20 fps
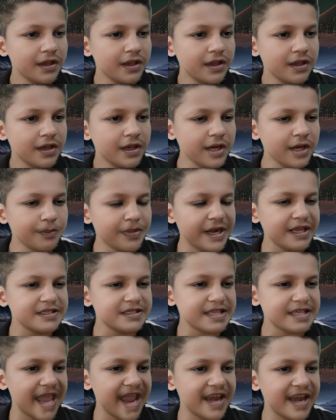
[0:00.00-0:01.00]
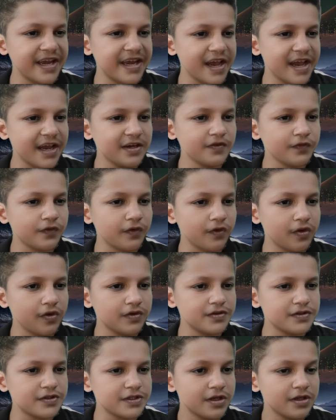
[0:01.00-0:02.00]
He brings an
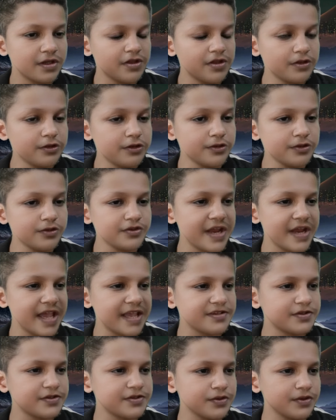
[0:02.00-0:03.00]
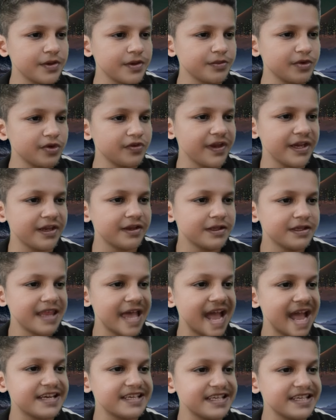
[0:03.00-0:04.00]
unforced looseness to the movie
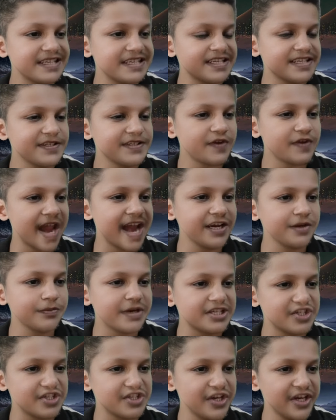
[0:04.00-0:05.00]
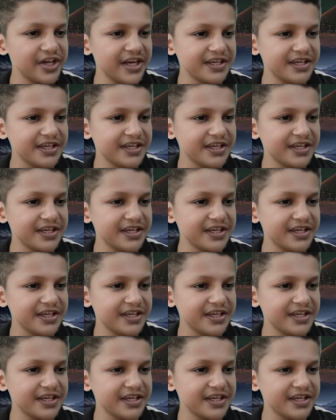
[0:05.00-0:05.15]
that it is very much needs,